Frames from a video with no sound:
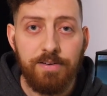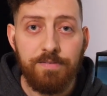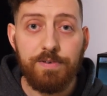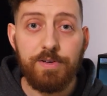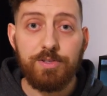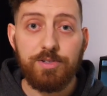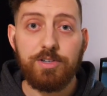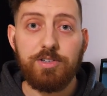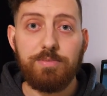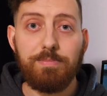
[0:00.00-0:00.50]

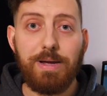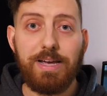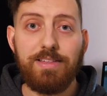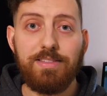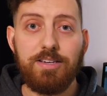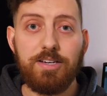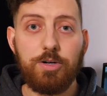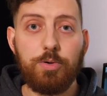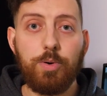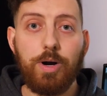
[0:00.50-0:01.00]
Filters
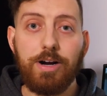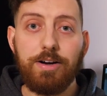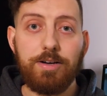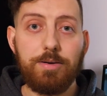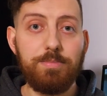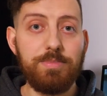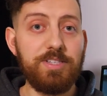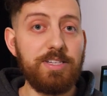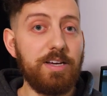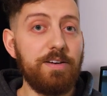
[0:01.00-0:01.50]
make the
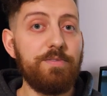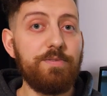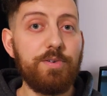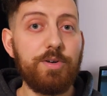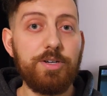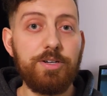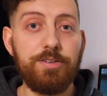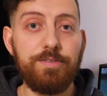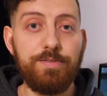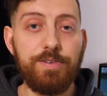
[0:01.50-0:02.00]
aquarium safe
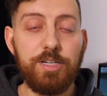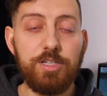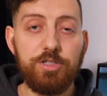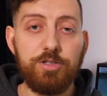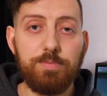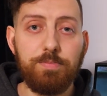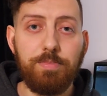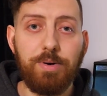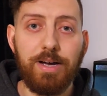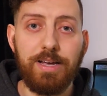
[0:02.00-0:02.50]
for your
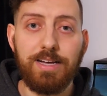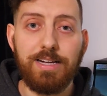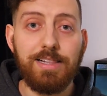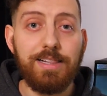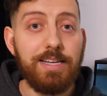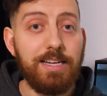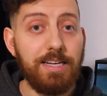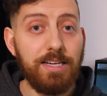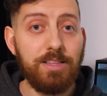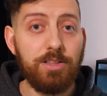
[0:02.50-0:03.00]
fish by
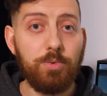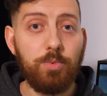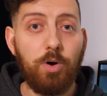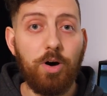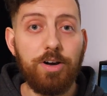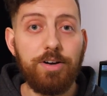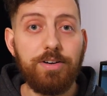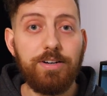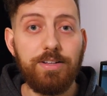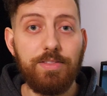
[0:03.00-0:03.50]
cleaning the
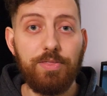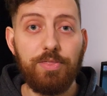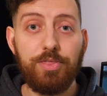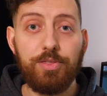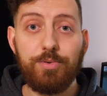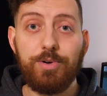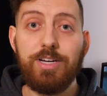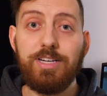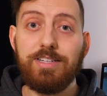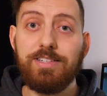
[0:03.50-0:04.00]
water in
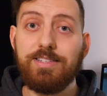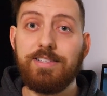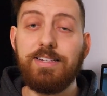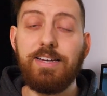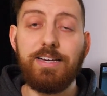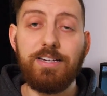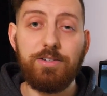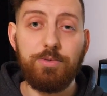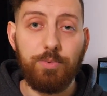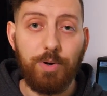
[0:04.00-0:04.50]
3
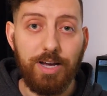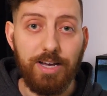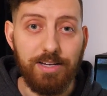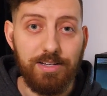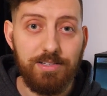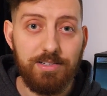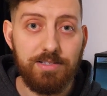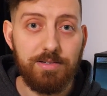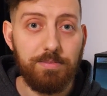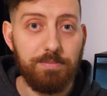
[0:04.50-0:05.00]
distinct
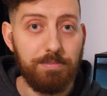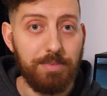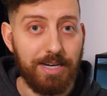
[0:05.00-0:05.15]
ways: